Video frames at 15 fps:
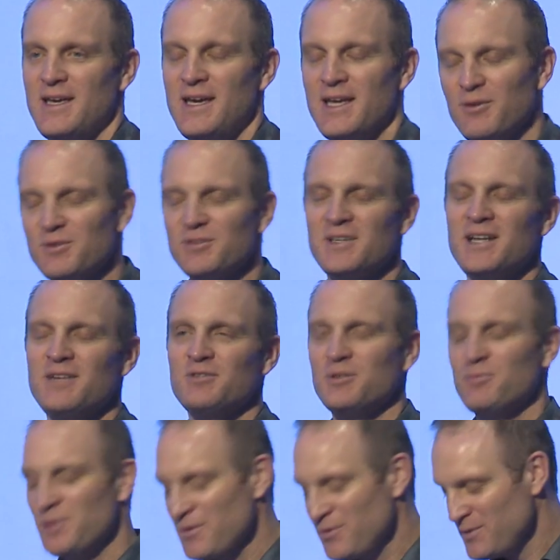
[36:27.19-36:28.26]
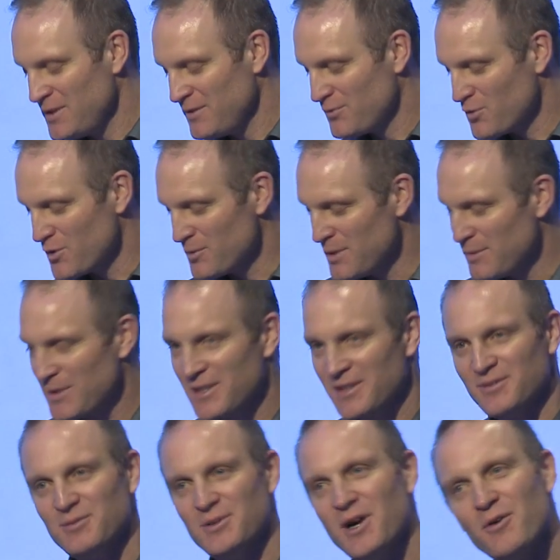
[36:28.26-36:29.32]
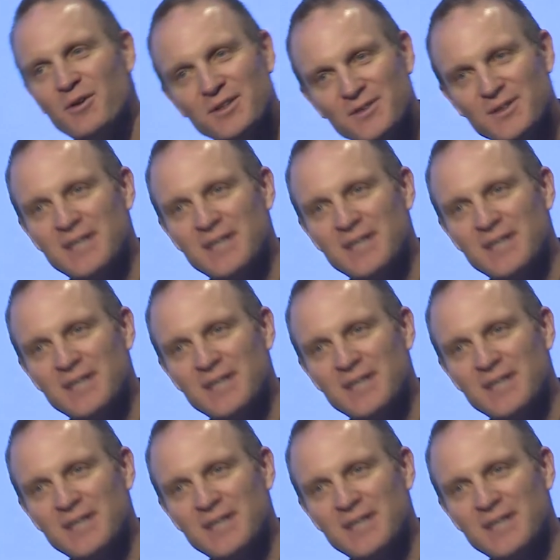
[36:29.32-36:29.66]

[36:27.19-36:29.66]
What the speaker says: And it was kind of an epiphany for me, because we always